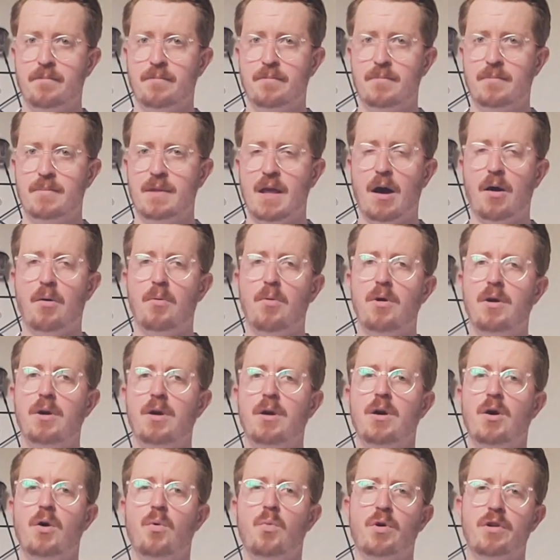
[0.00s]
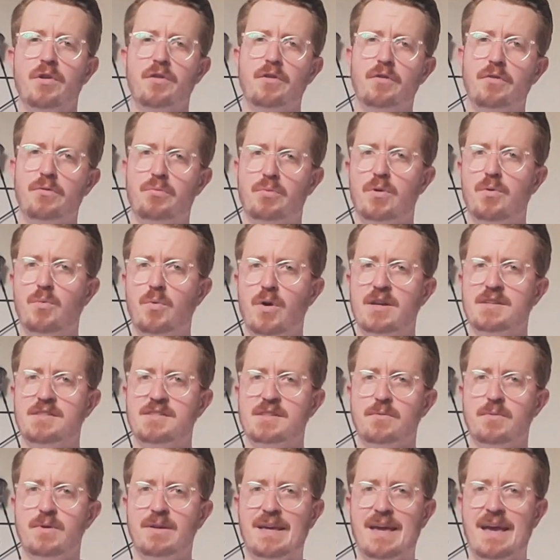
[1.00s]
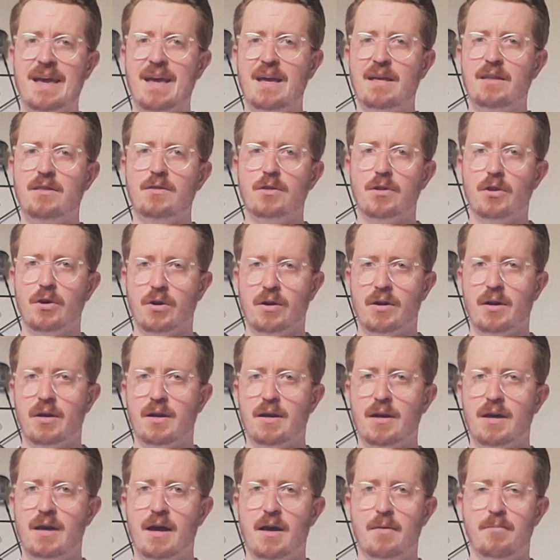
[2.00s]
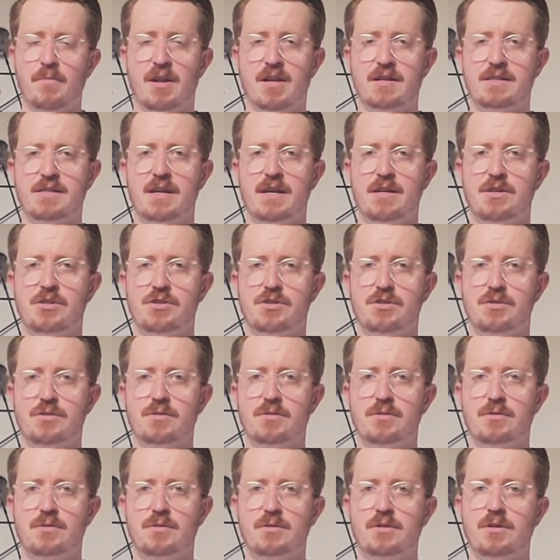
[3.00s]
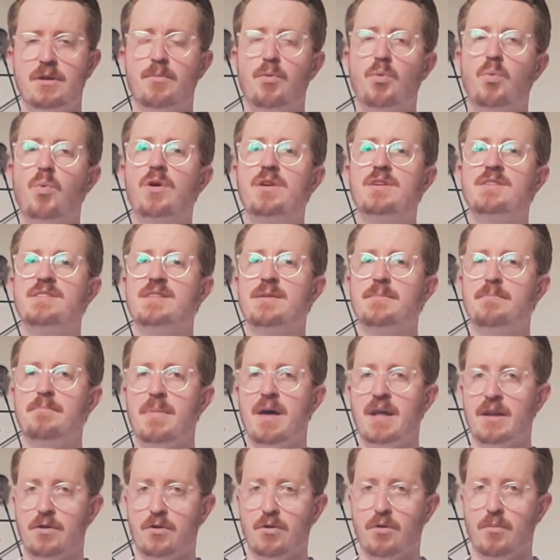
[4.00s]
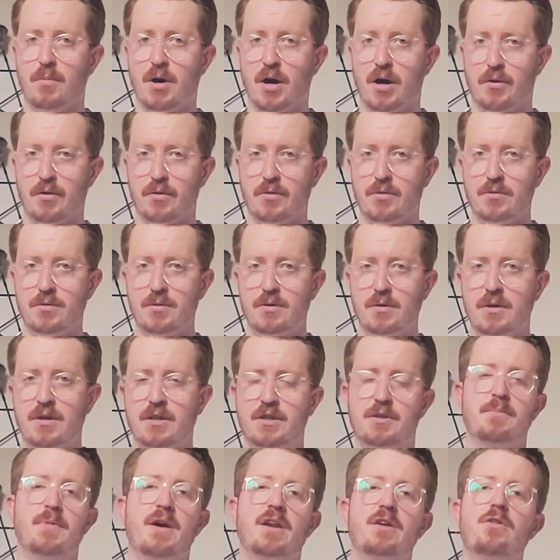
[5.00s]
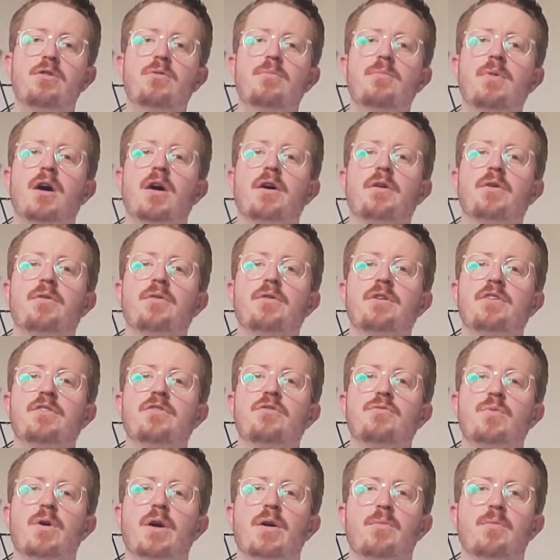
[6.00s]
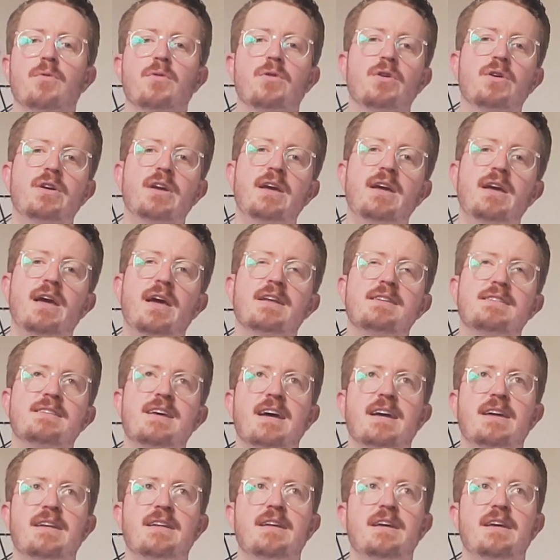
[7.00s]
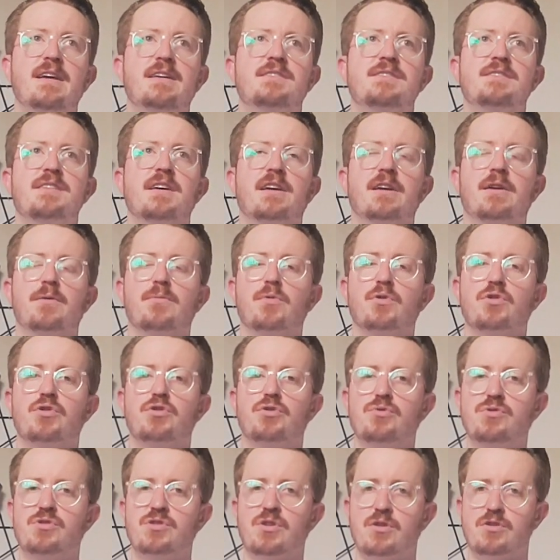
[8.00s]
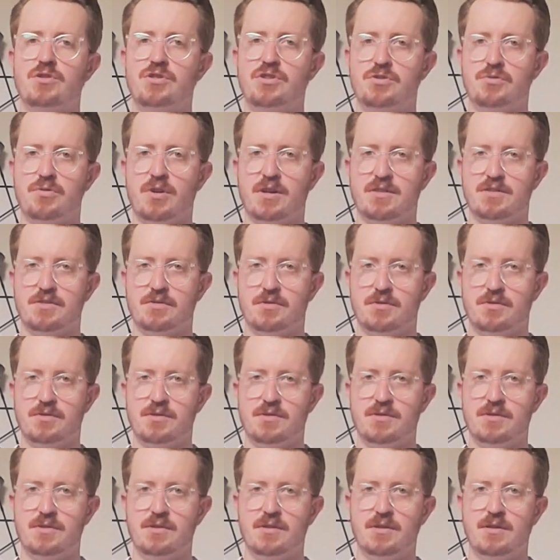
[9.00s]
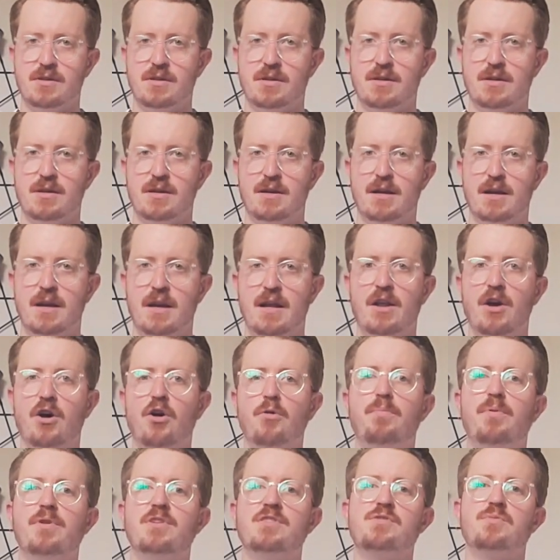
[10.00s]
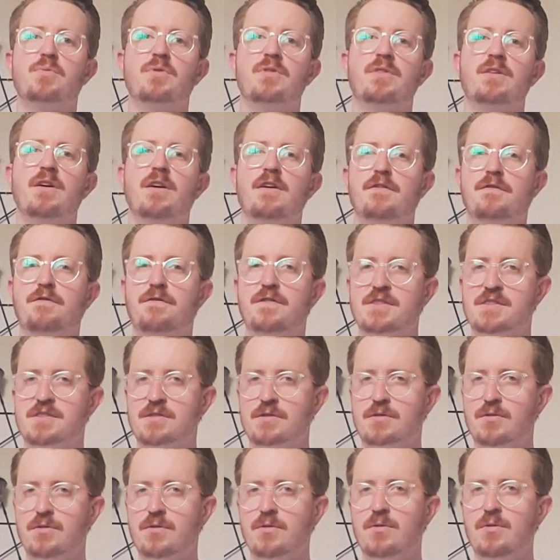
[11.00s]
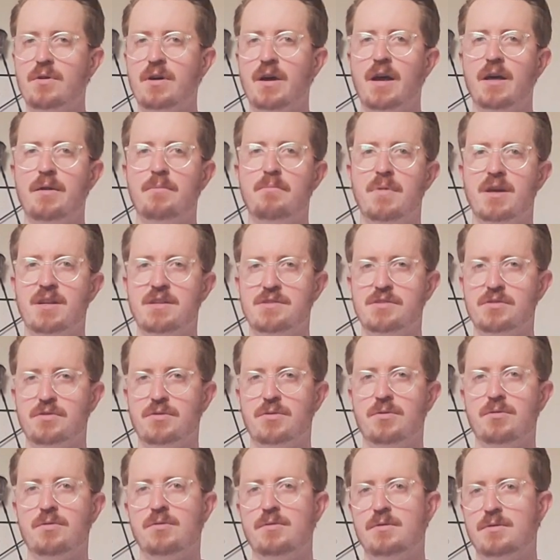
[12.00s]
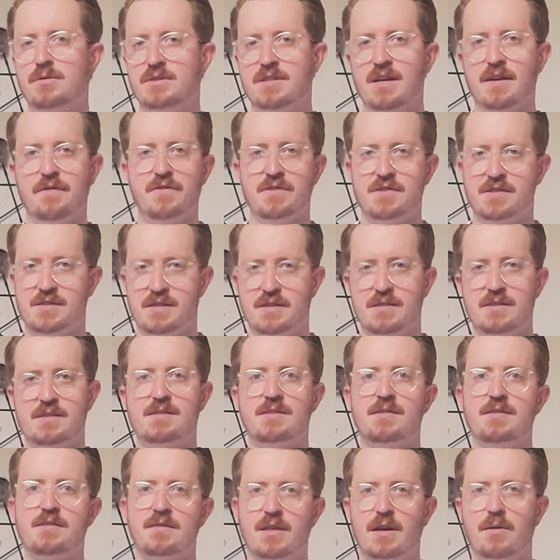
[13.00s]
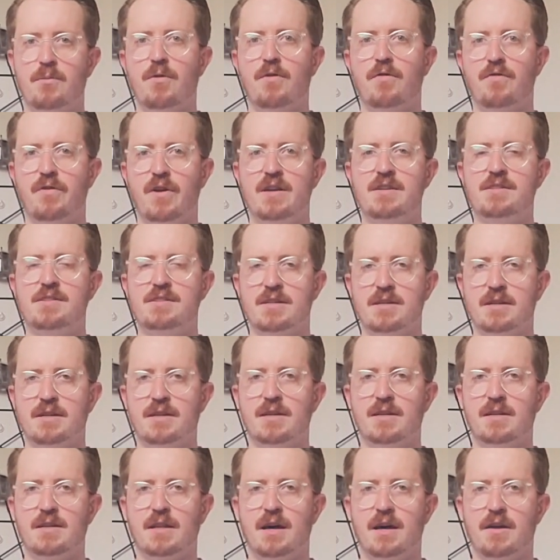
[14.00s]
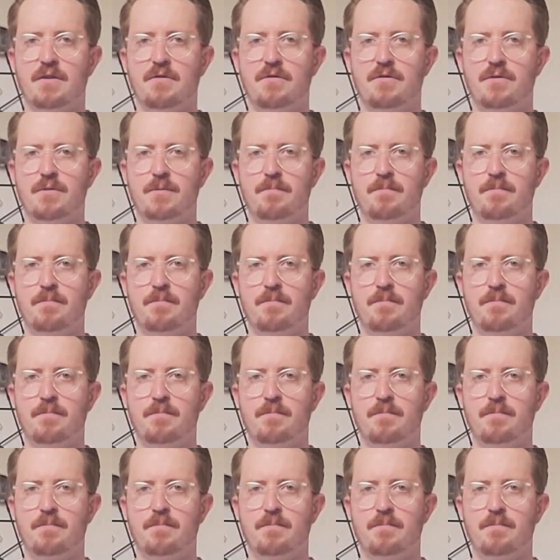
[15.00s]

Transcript: Now, what are the 3 ways that we can look at meditation? Number 1 is the medical model. The medical model is where we're looking at techniques that can reduce our stressors and help us with physical and mental deficits that we're facing in life.